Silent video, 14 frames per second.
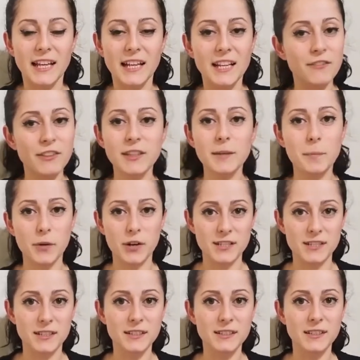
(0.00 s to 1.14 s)
live in the
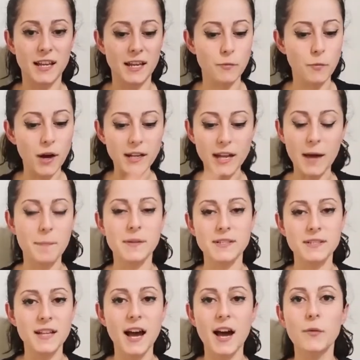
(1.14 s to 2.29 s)
present, and what happens
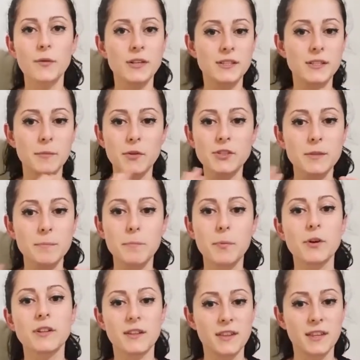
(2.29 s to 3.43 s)
now is the most
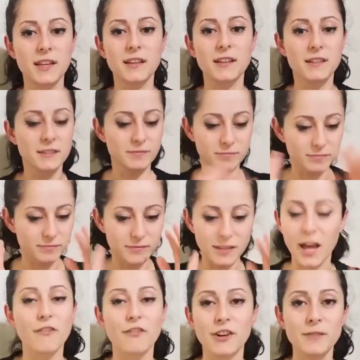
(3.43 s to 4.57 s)
important thing
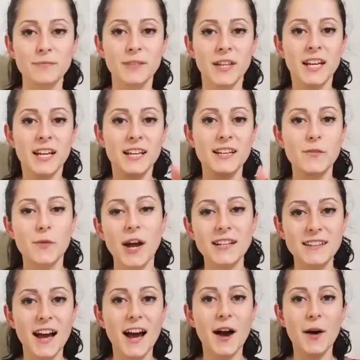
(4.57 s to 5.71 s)
ever. Right
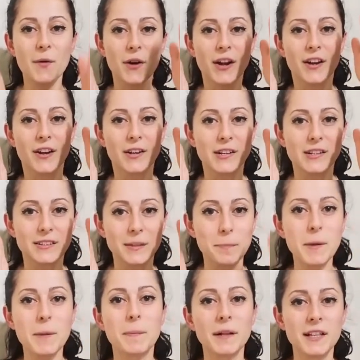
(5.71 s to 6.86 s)
now, the
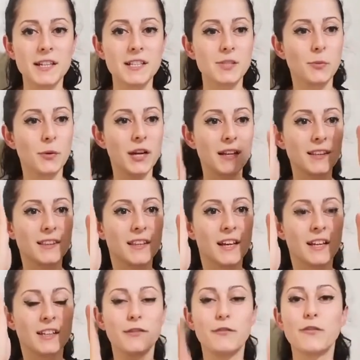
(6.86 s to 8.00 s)
people he's with,
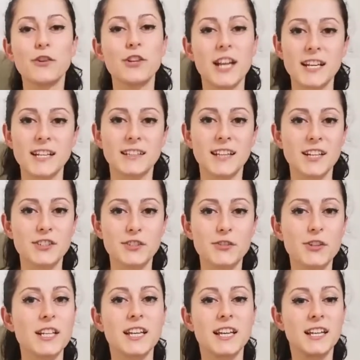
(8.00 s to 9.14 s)
the food that they're
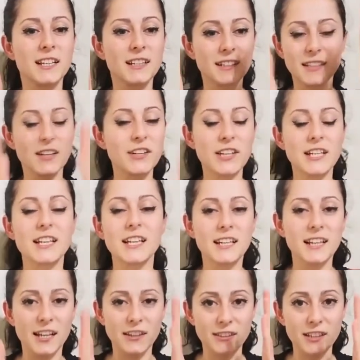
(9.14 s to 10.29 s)
drinking, they're eating,
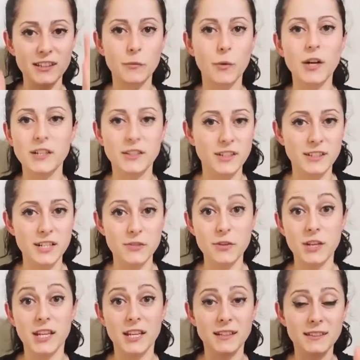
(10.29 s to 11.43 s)
and the water that they're
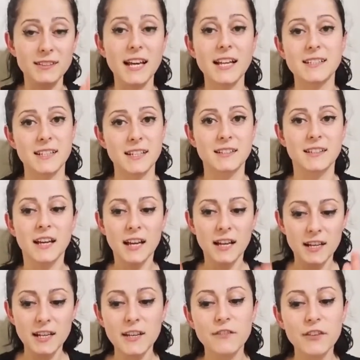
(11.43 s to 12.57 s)
drinking. That's it.
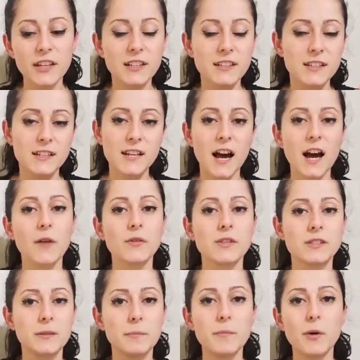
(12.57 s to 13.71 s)
Living in the now is
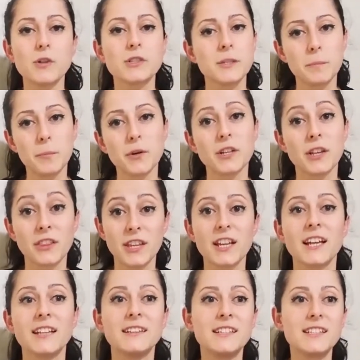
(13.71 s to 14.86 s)
the most important thing,
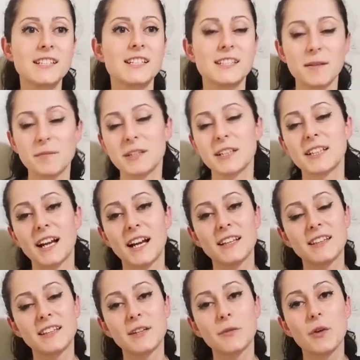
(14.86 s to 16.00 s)
and this is something that I
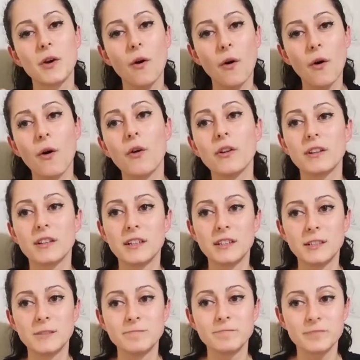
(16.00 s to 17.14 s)
think we all
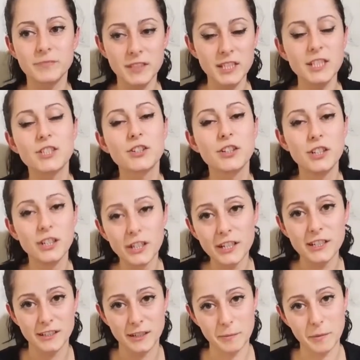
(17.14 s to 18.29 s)
need to learn
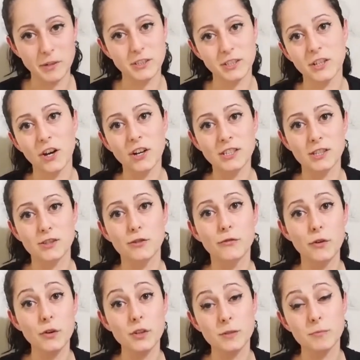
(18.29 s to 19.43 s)
about the dogs, is to
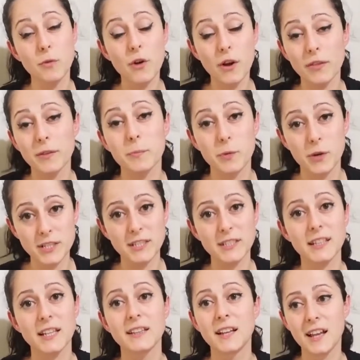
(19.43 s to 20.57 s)
focus more on the present
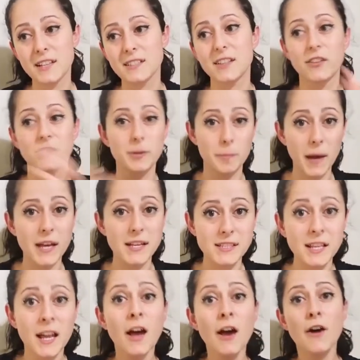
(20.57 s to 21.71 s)
and less on the past.
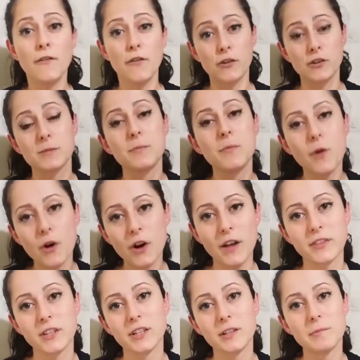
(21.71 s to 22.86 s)
Focus more on
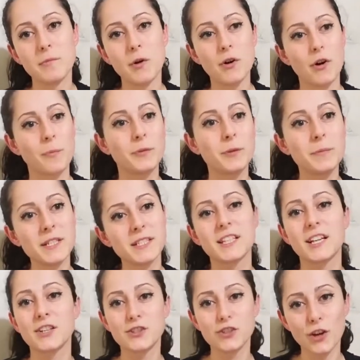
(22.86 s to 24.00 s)
the more optimistic
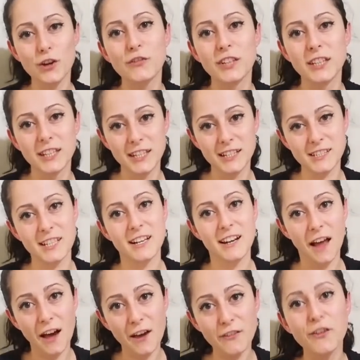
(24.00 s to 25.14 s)
and joyful things in
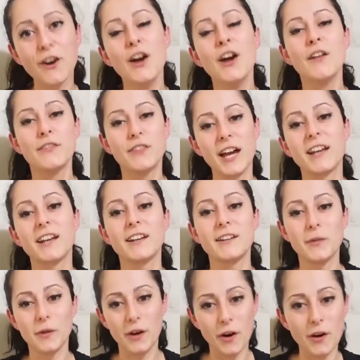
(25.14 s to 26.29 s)
life than
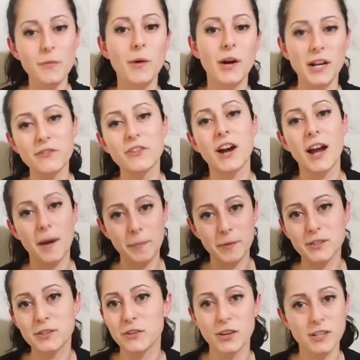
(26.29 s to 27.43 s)
on whatever happened
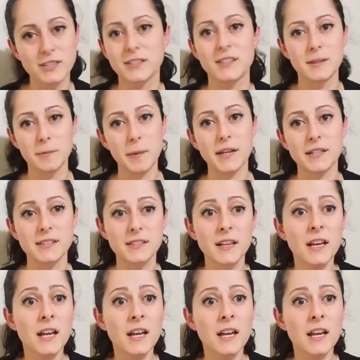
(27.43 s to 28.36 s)
to us in the past.